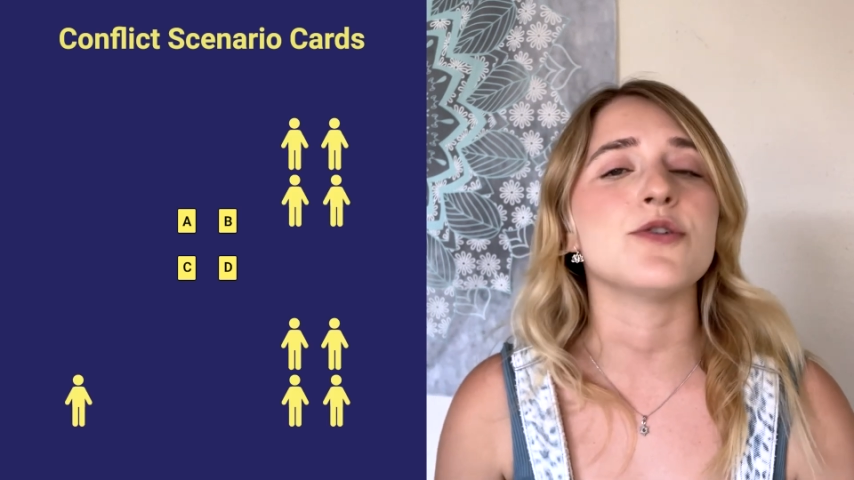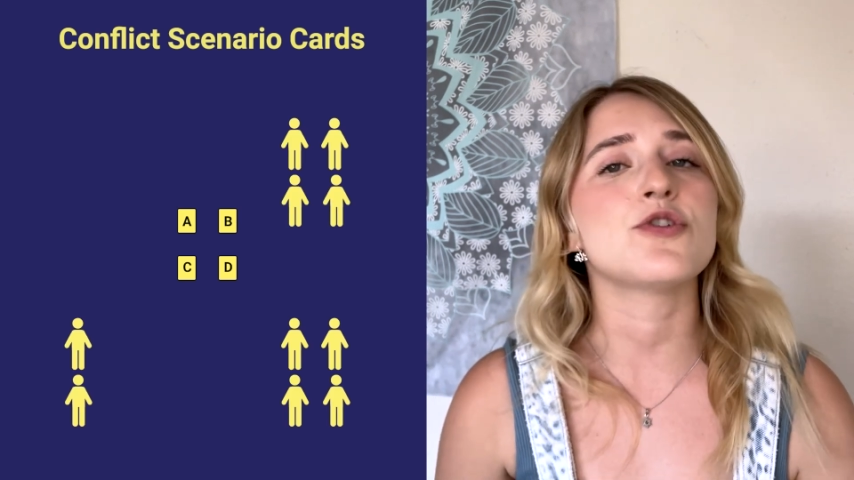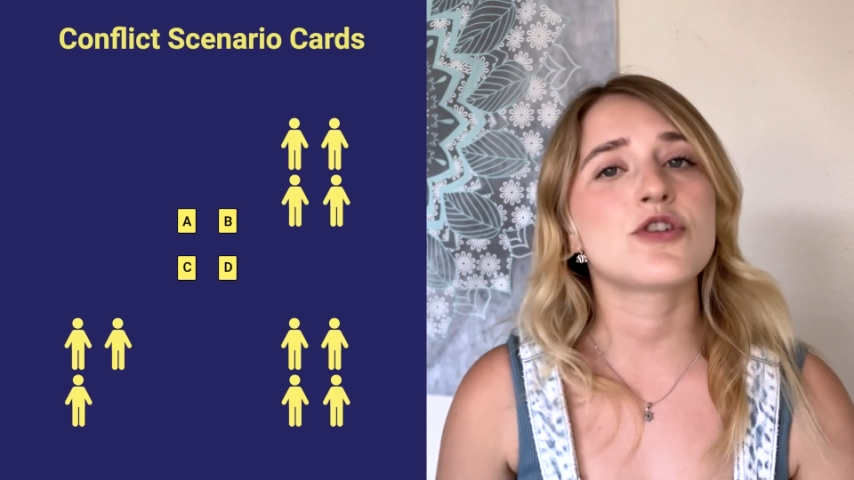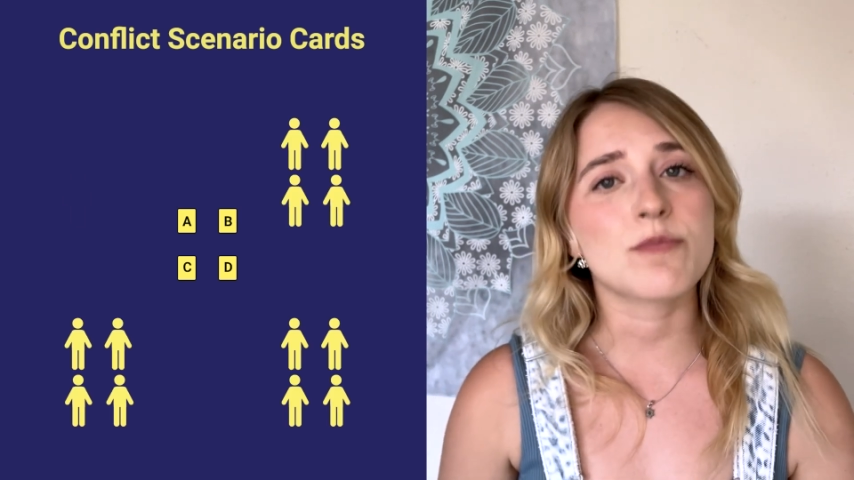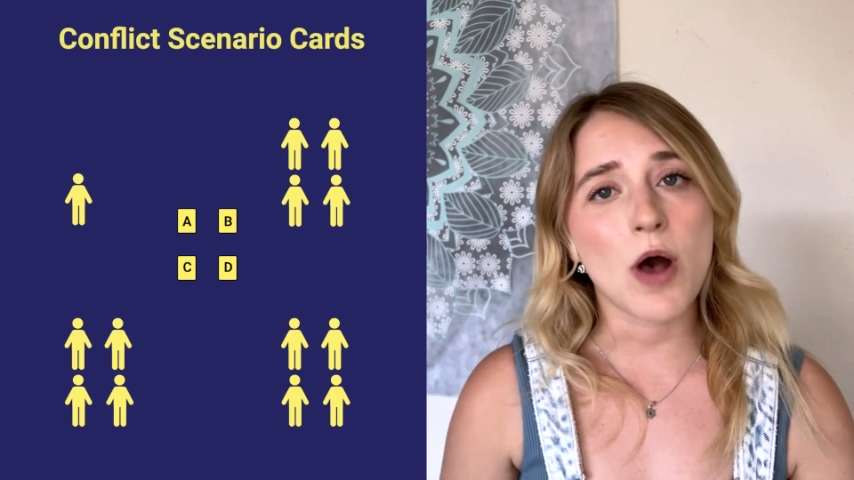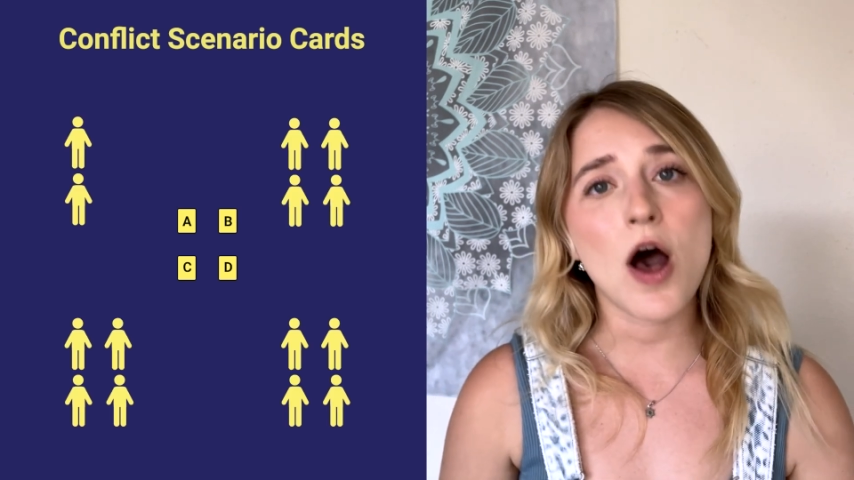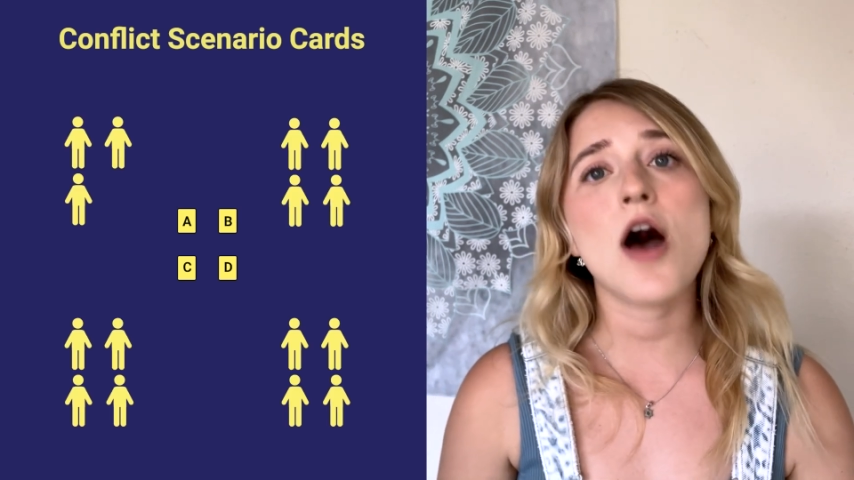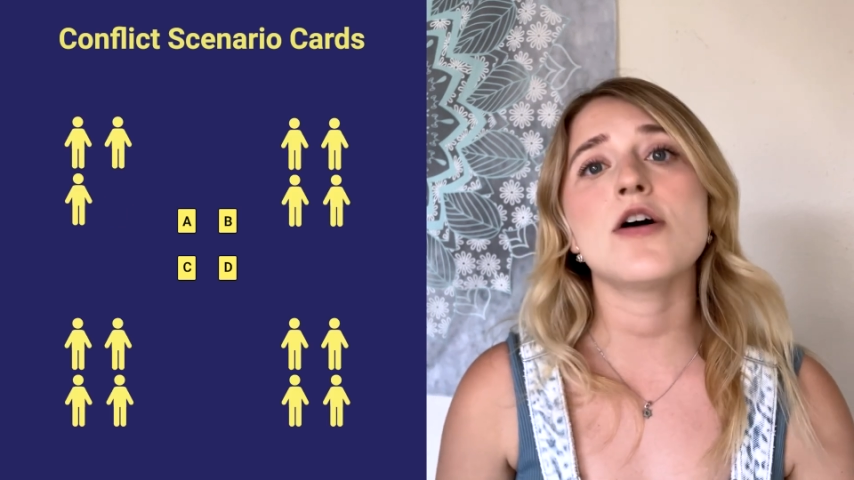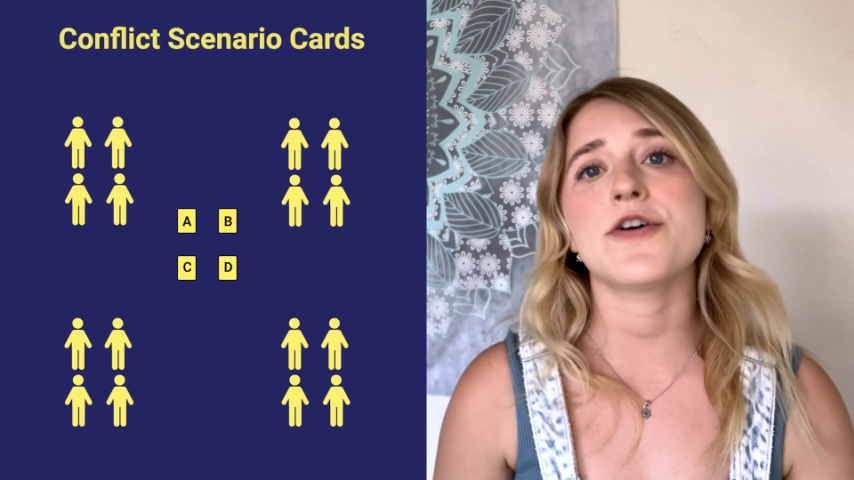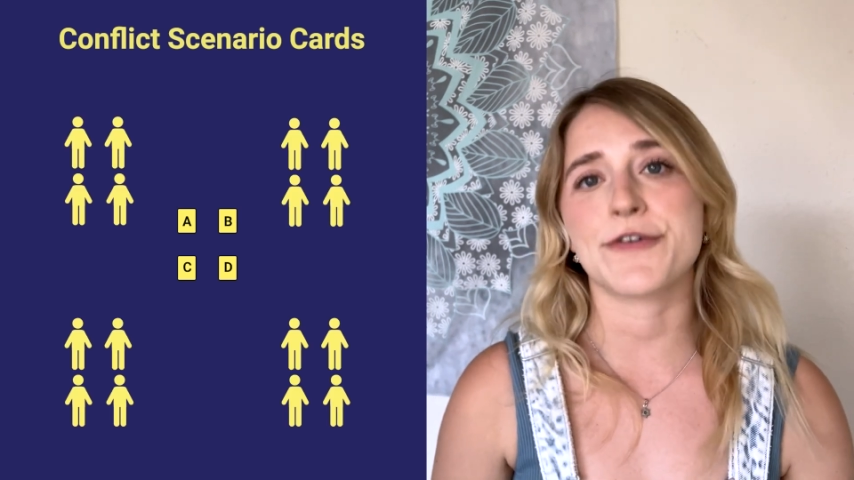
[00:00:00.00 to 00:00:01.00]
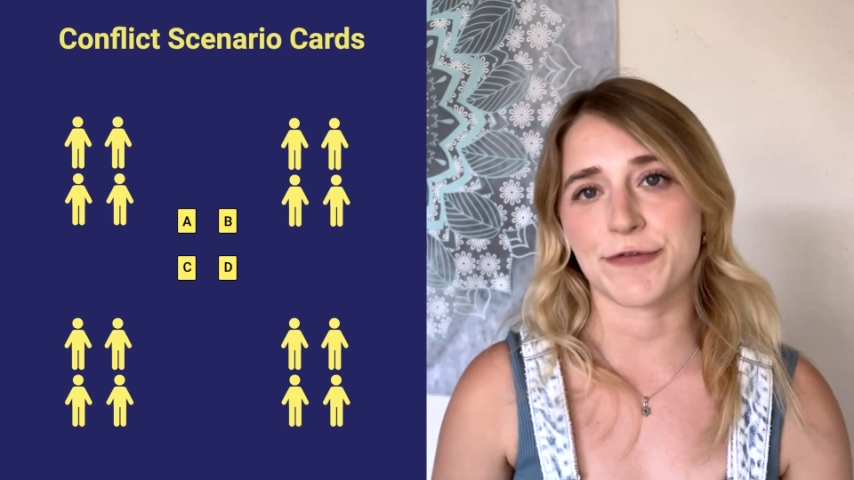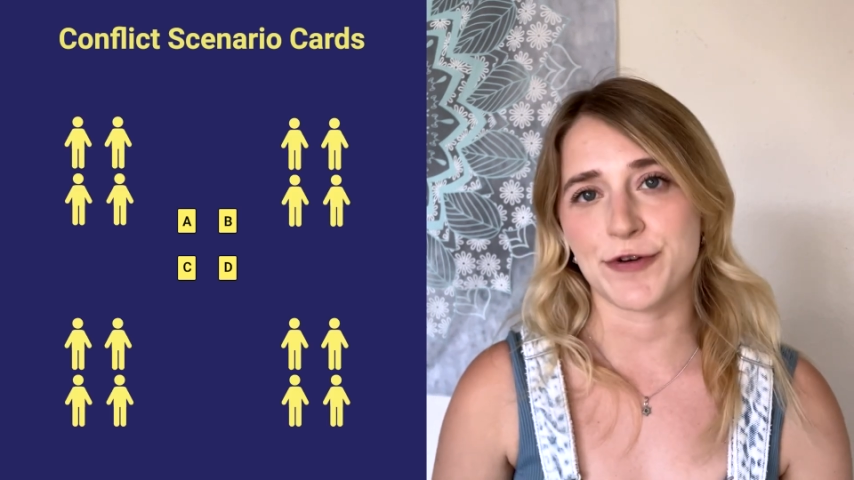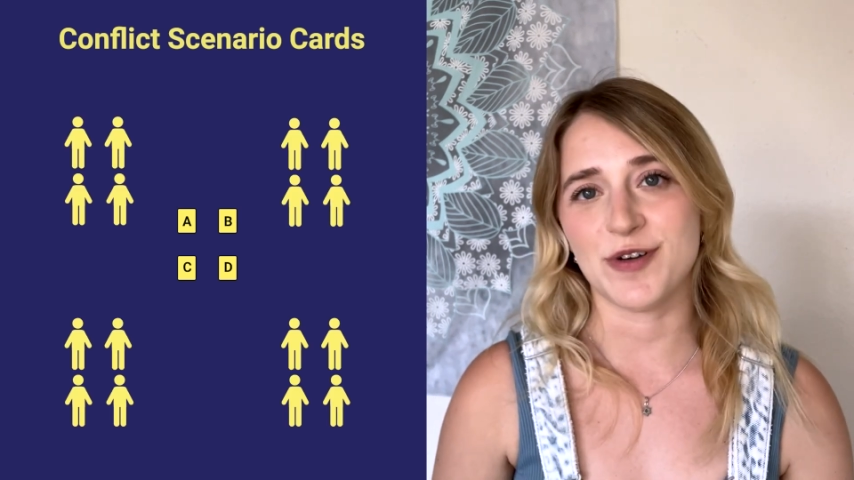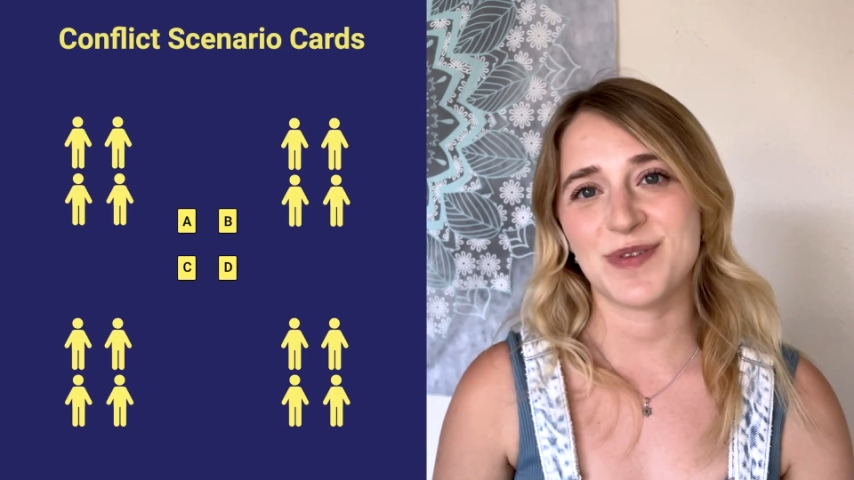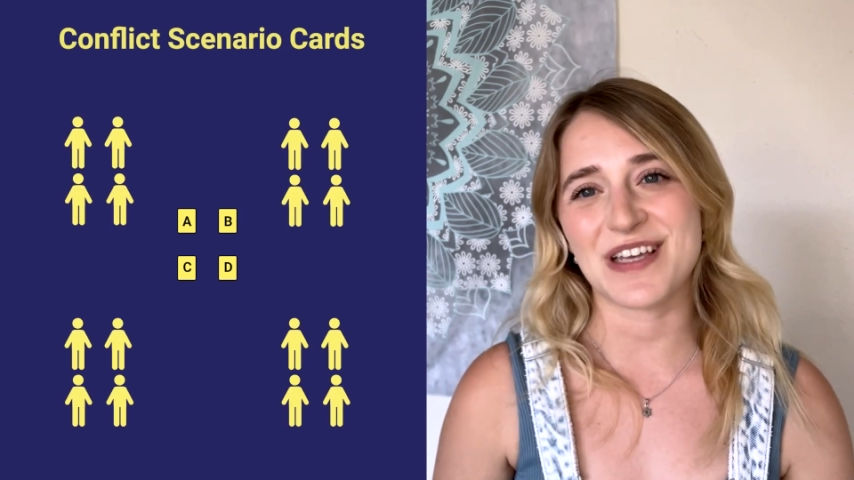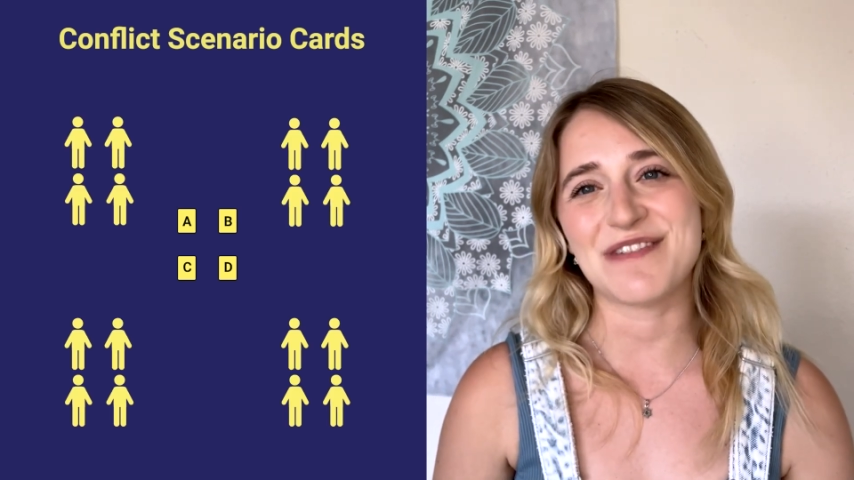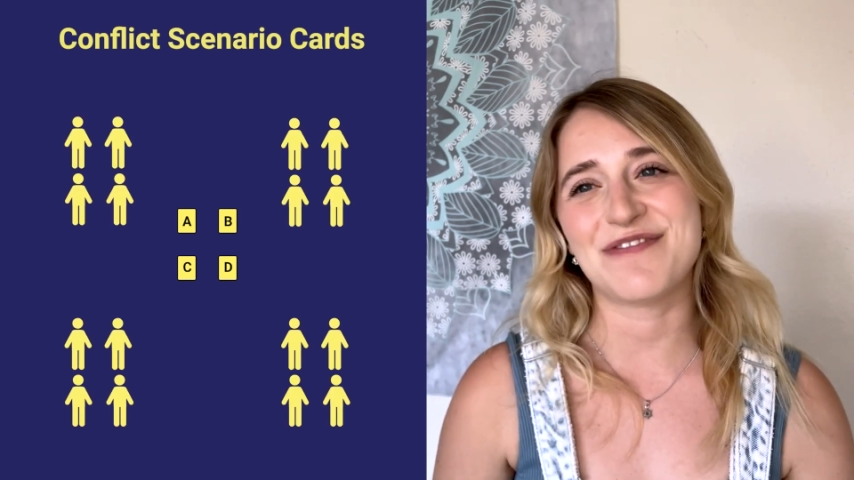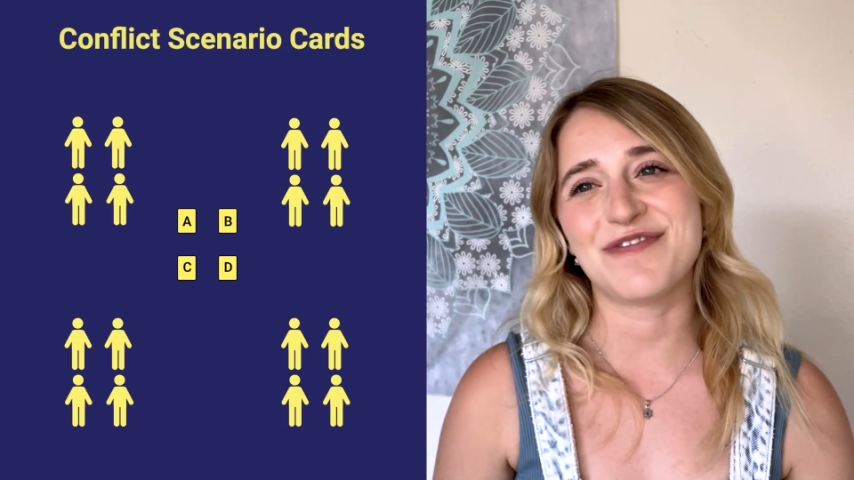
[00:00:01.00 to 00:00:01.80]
small groups of